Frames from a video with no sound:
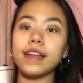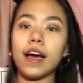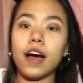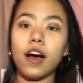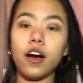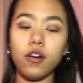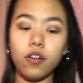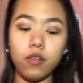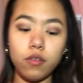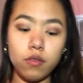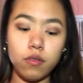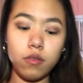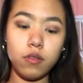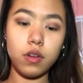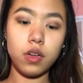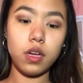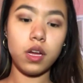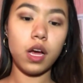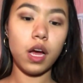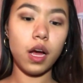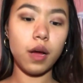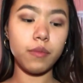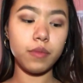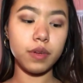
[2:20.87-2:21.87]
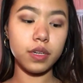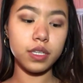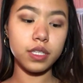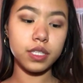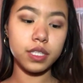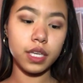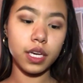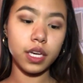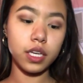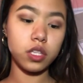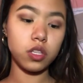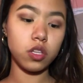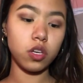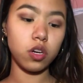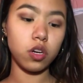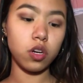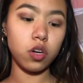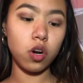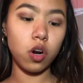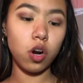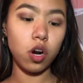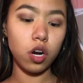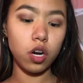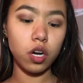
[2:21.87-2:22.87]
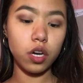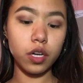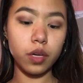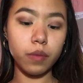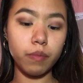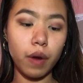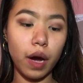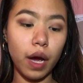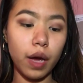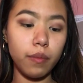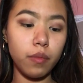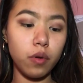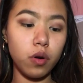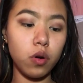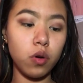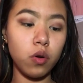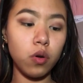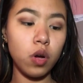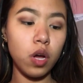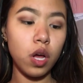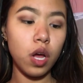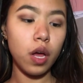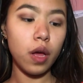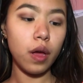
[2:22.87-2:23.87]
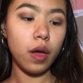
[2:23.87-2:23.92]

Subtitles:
Now I'm gonna take the Carly Bible